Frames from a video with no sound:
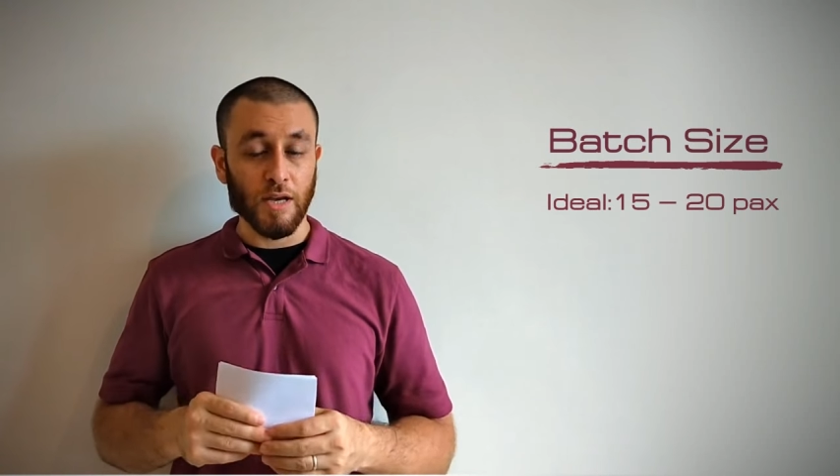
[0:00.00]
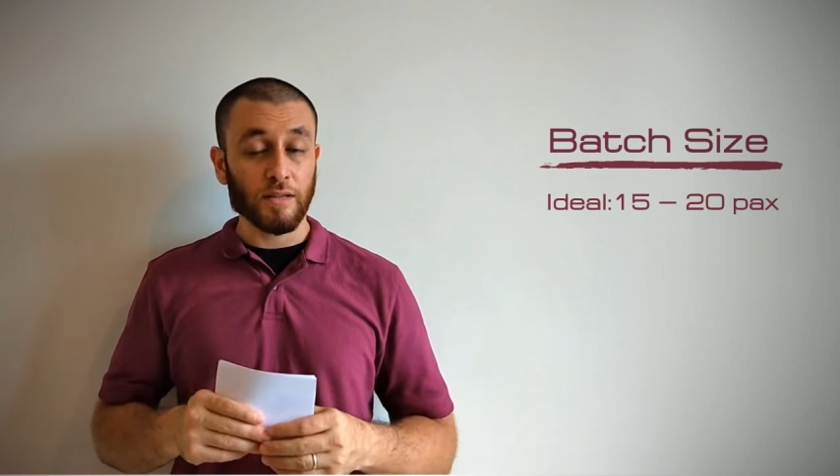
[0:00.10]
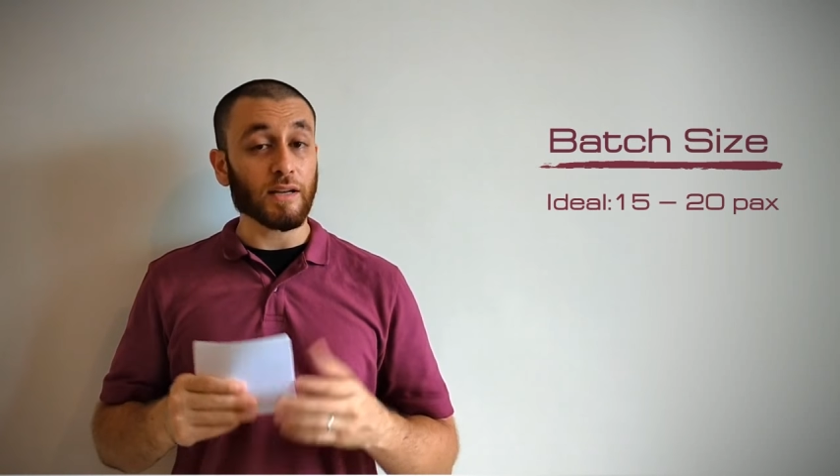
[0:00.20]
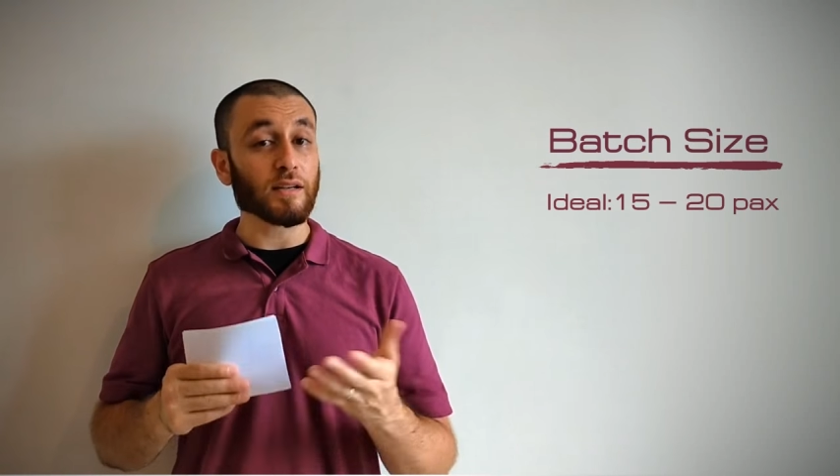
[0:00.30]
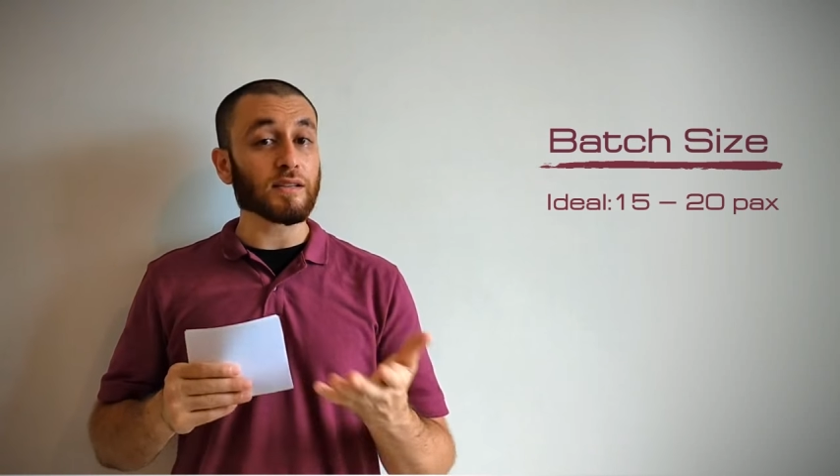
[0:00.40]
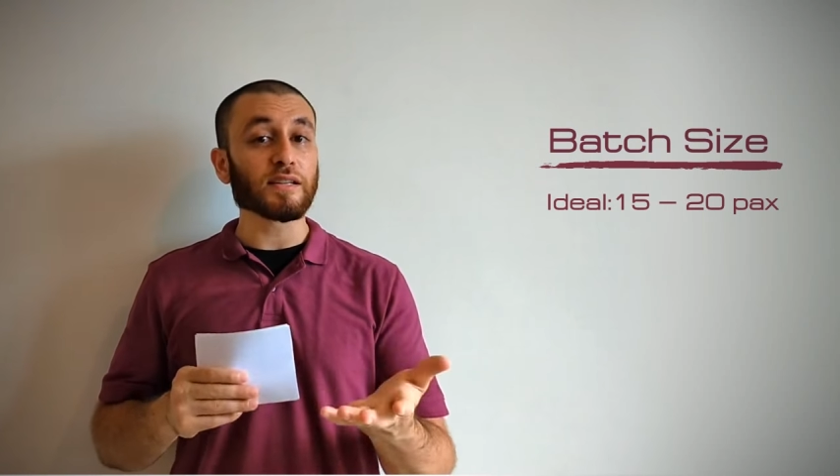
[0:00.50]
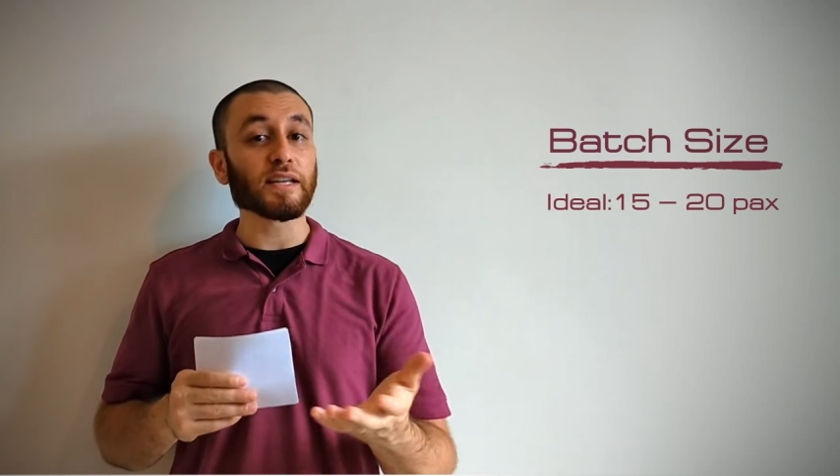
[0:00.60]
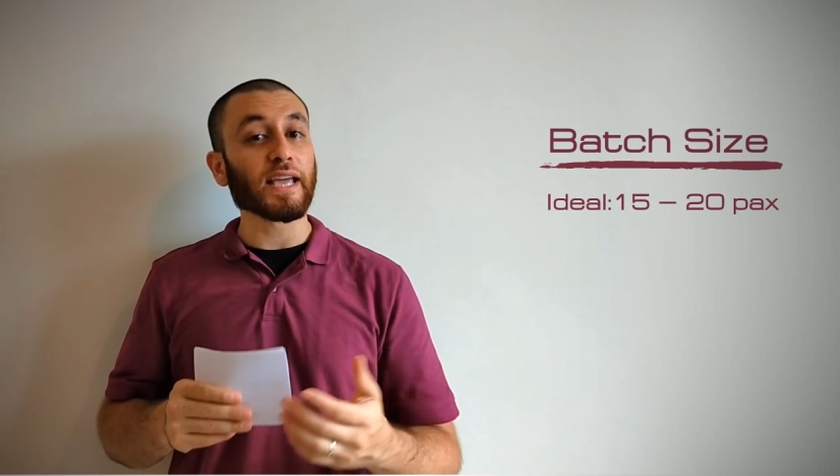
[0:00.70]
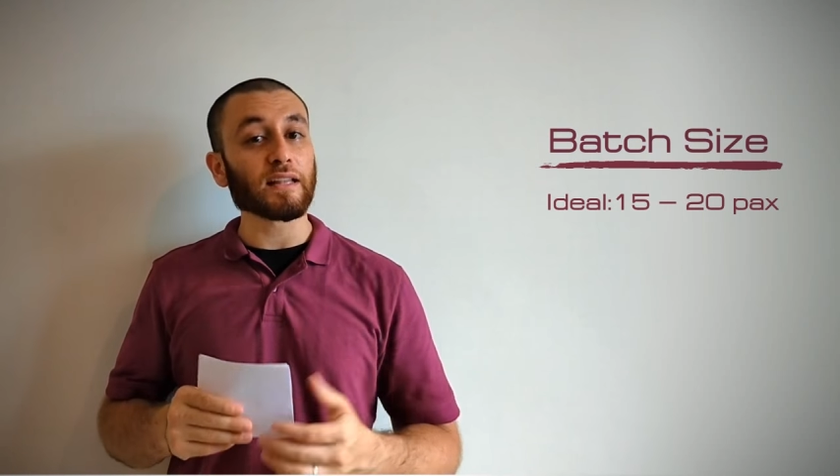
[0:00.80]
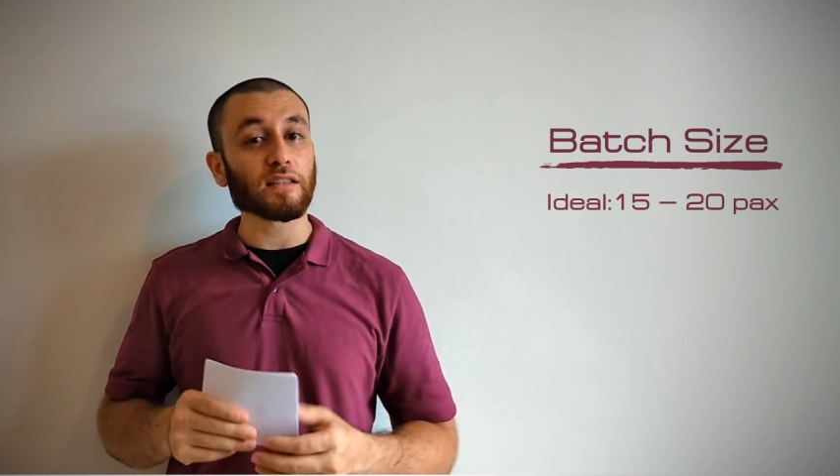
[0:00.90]
That doesn't
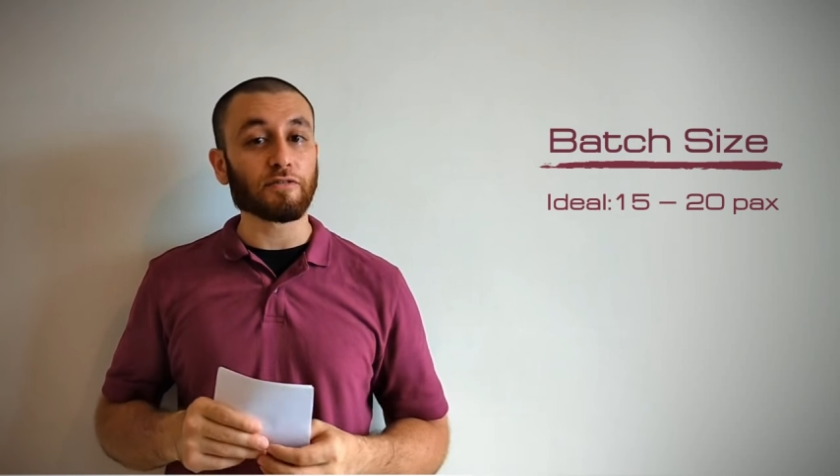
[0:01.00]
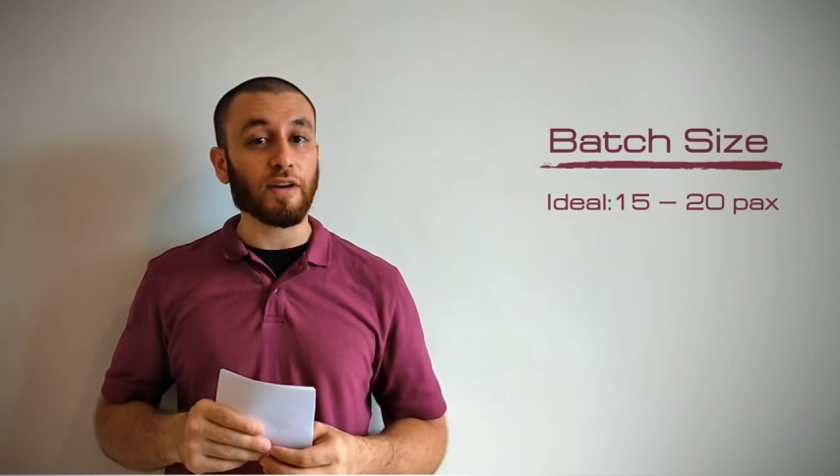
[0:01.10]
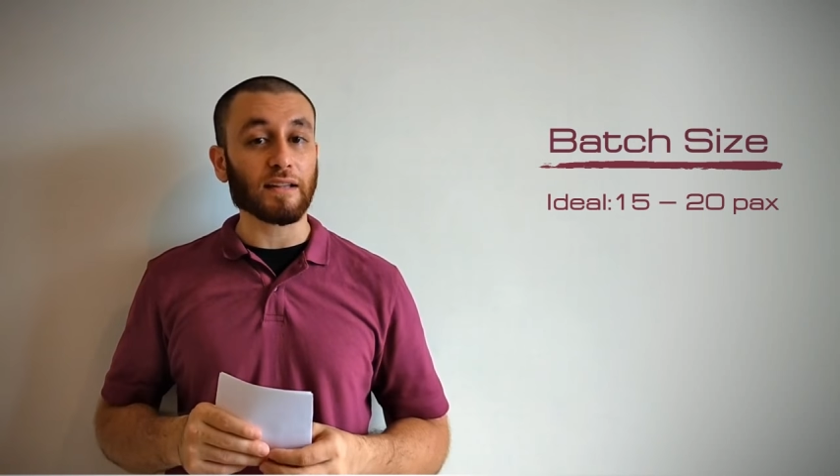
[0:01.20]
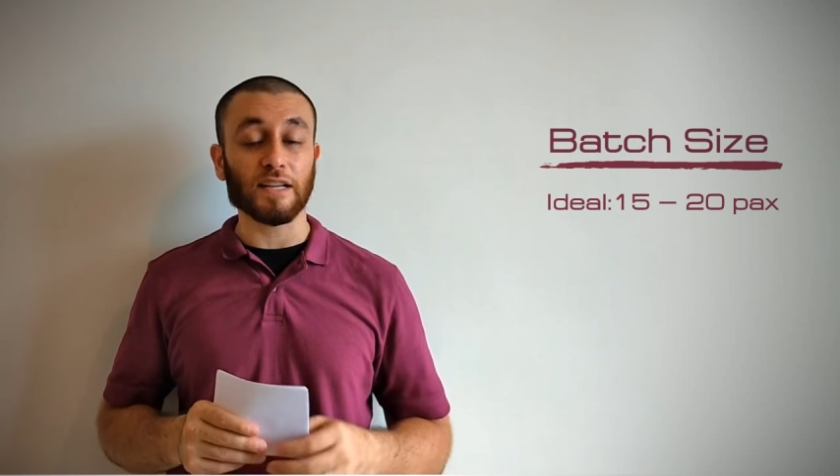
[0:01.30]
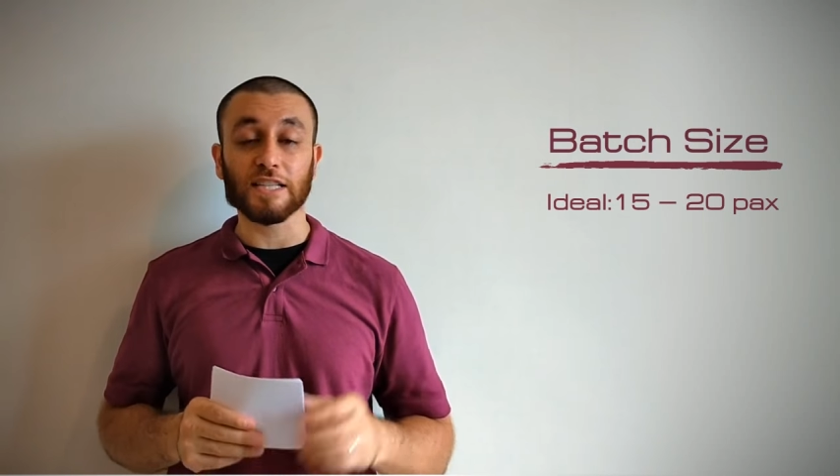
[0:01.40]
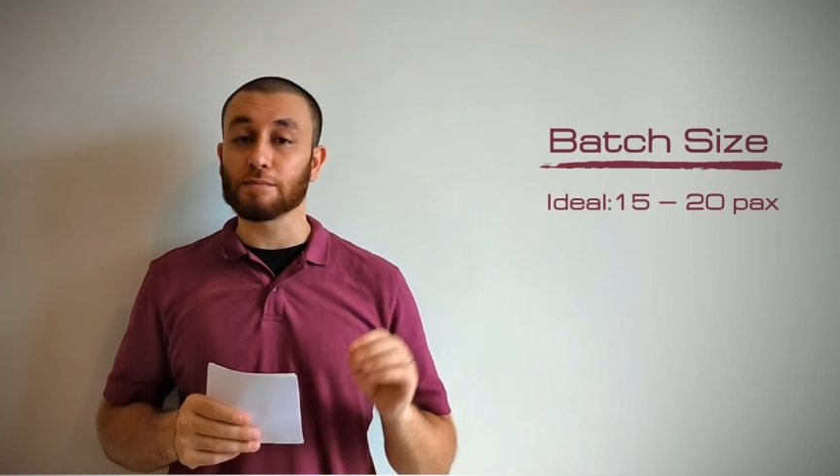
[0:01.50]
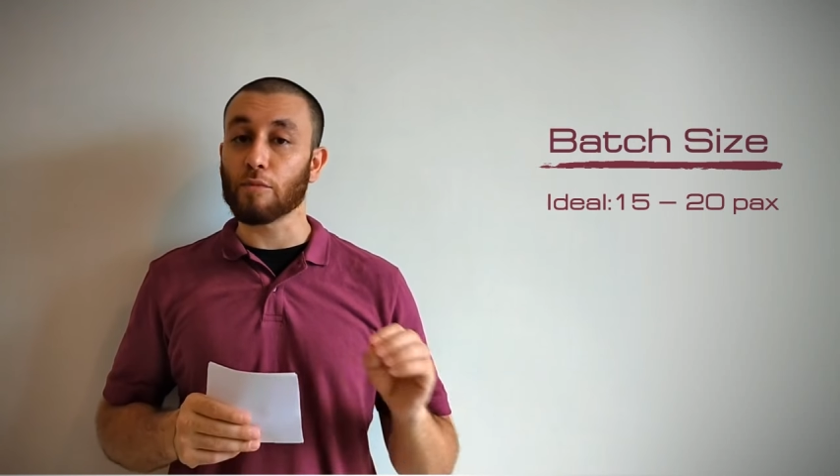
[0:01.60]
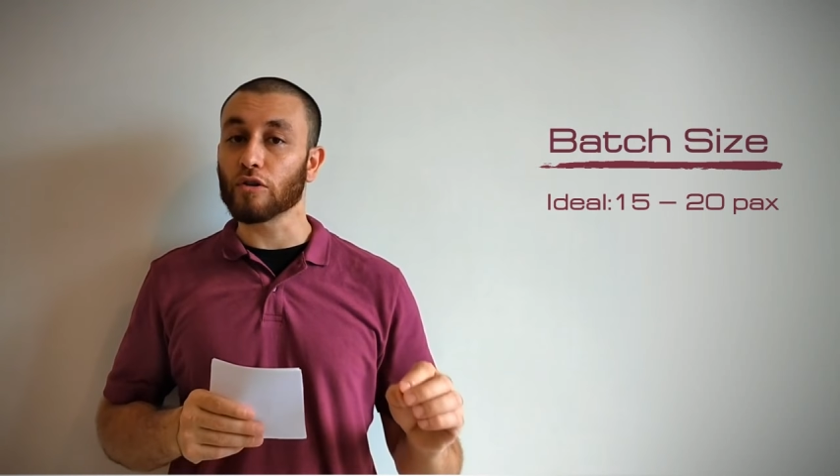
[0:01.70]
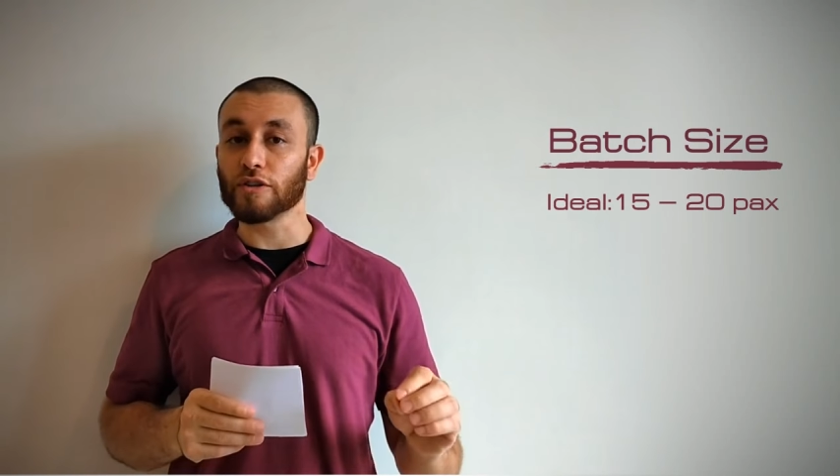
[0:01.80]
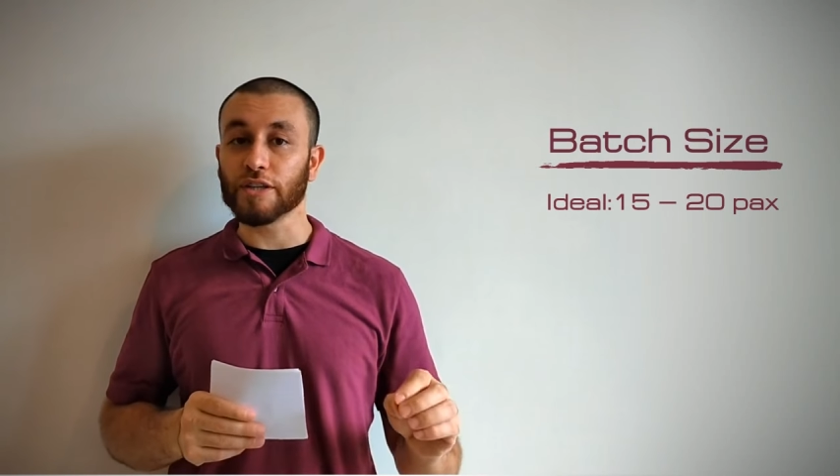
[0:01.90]
negate the fact that
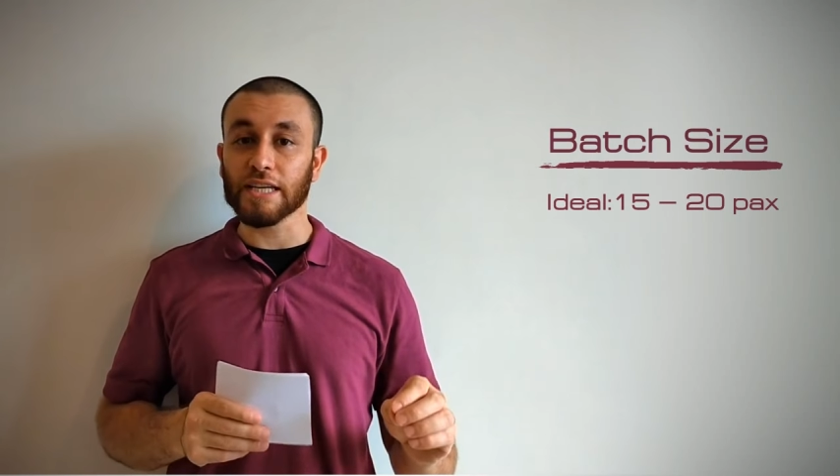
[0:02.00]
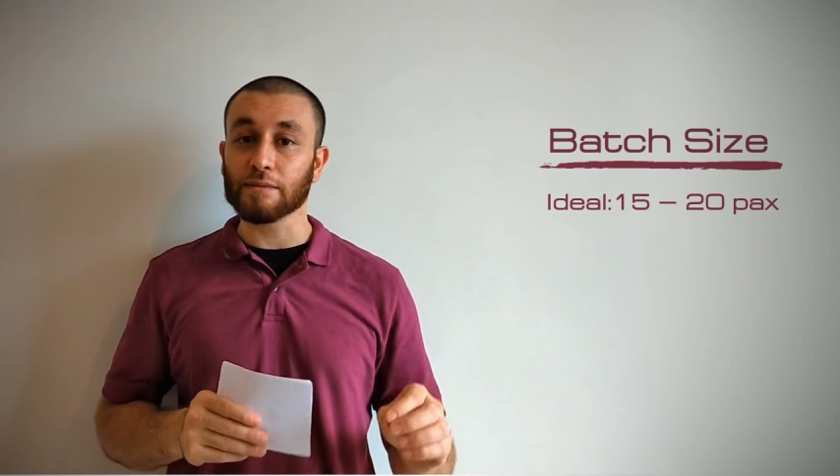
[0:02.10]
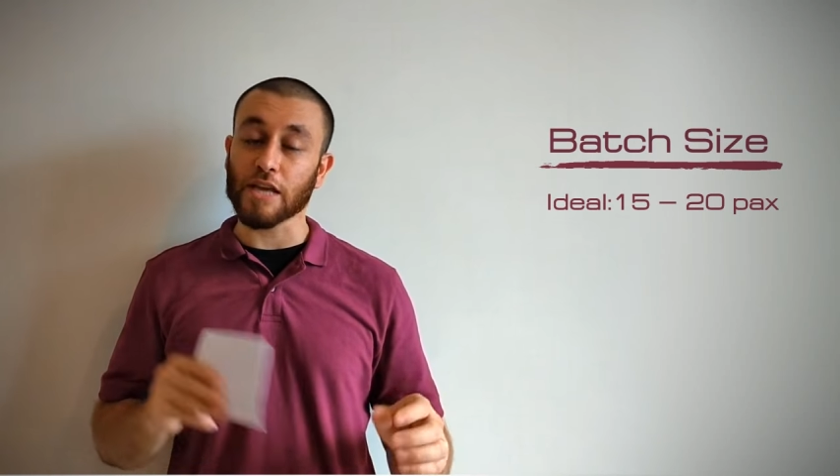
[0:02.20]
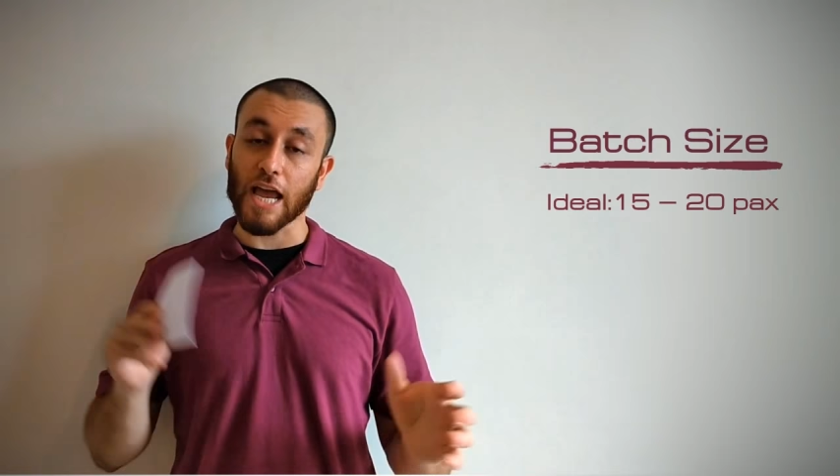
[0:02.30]
smaller teams